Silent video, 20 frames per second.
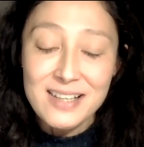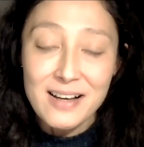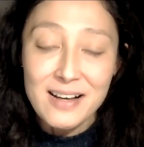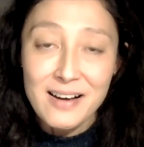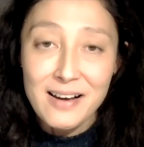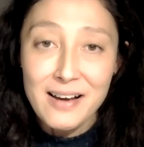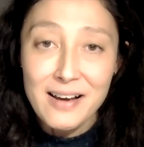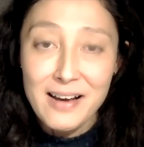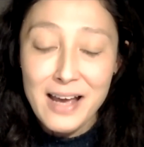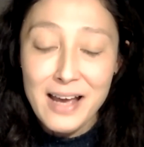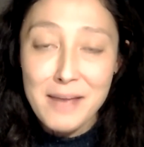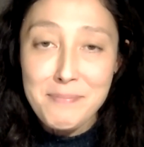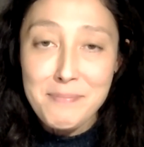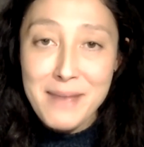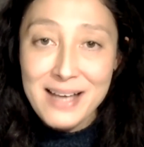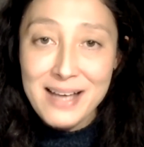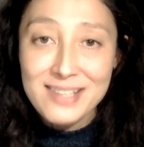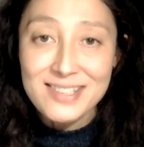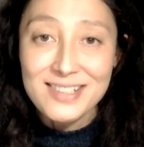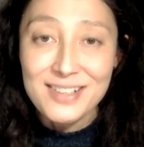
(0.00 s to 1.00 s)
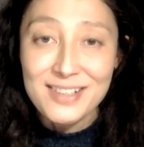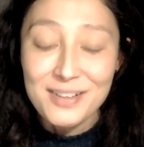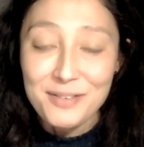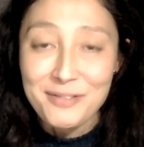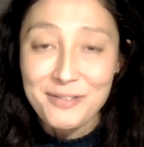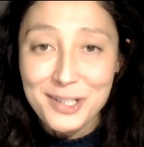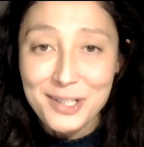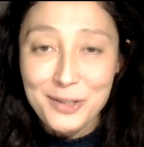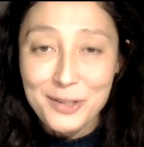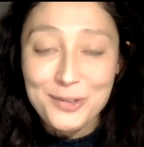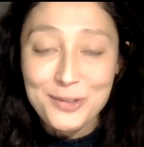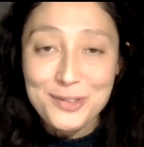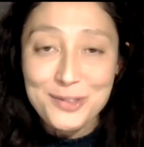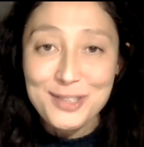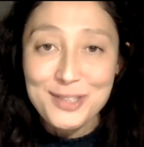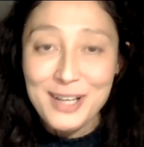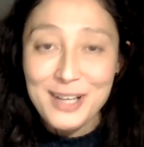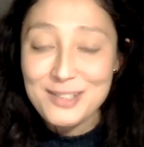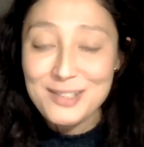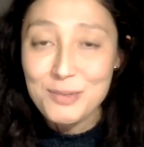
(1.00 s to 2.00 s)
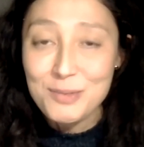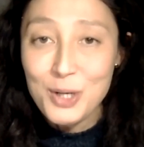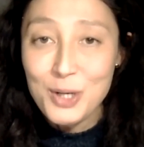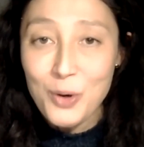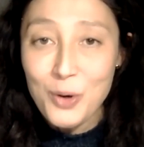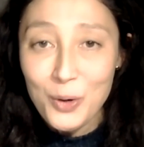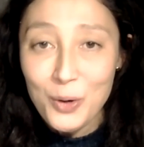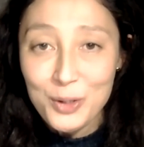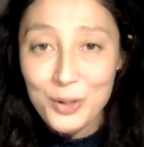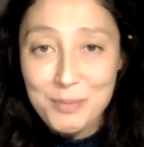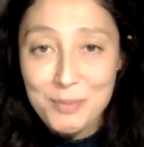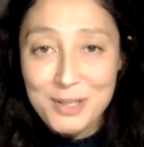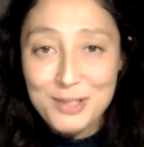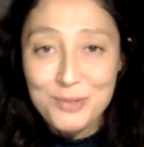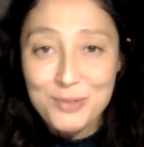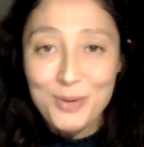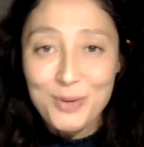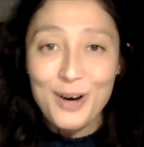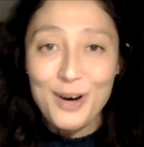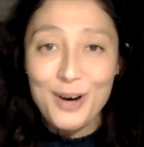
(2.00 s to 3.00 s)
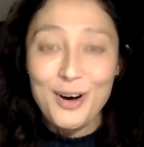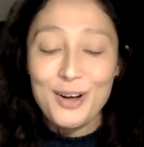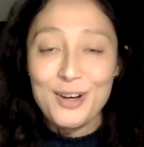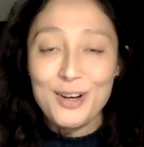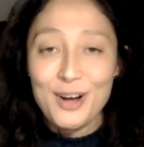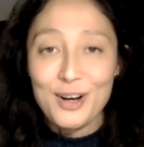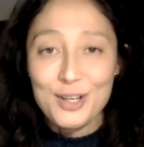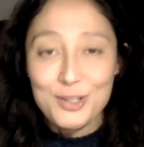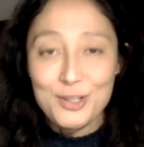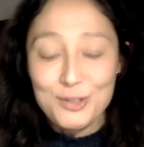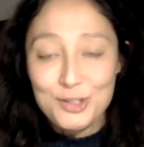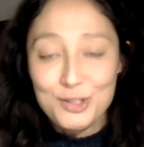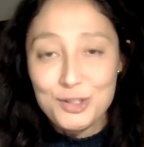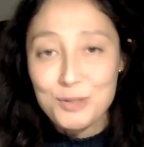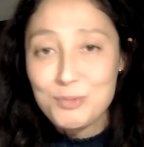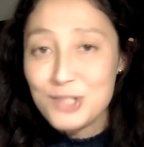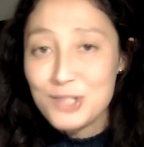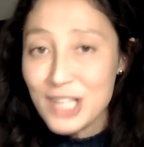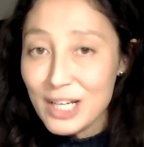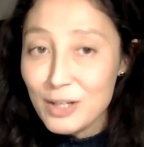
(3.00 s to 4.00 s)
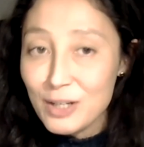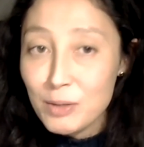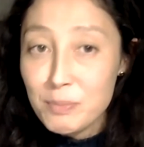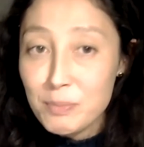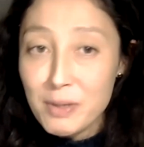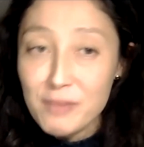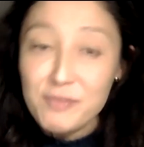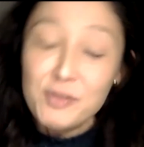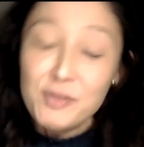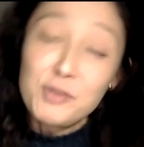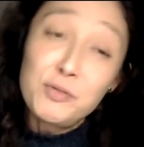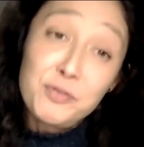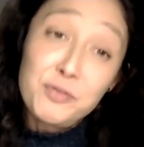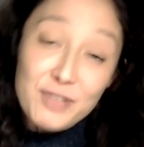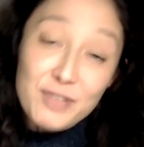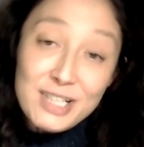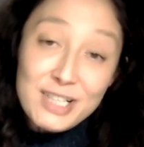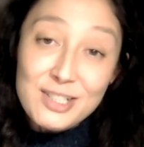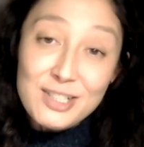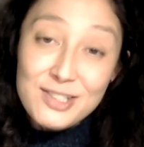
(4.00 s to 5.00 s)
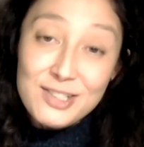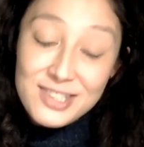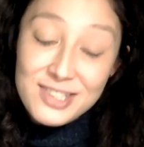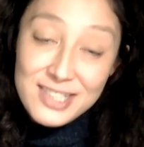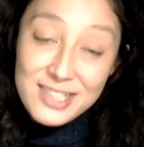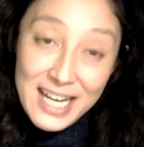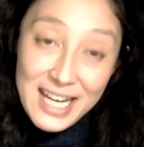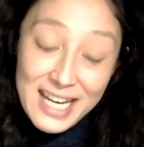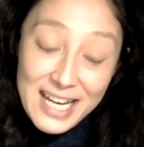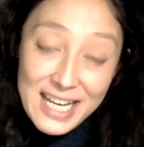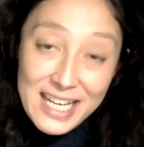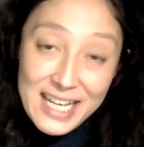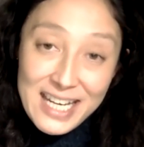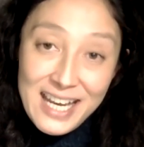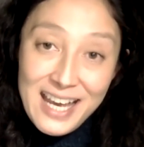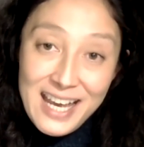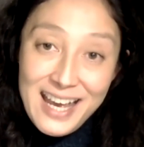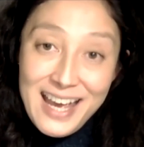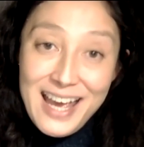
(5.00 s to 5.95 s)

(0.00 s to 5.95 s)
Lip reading: ambassador reels, as we call them, as well on our YouTube channel, but feel free to stay.